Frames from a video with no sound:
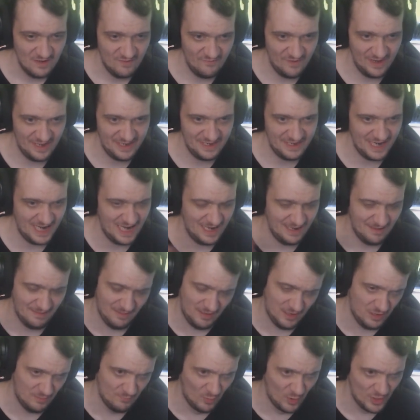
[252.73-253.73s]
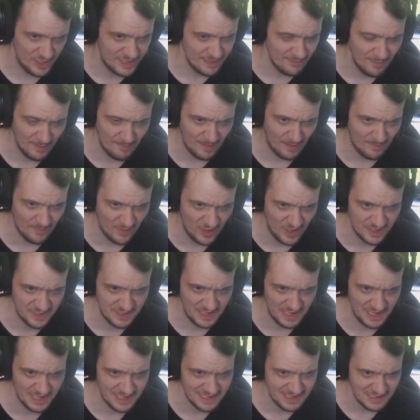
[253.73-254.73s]
When there are multiple bubbles,
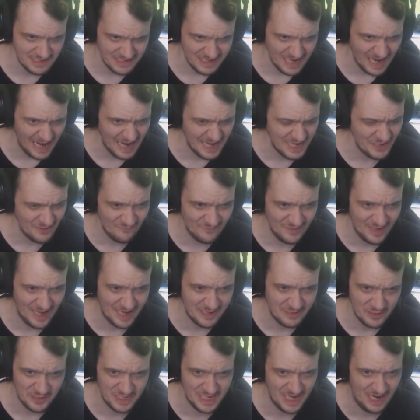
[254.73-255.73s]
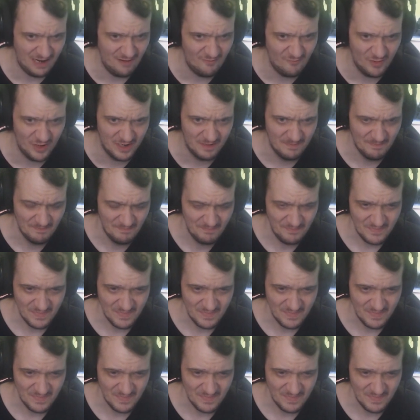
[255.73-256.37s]
it's kind of like a shower.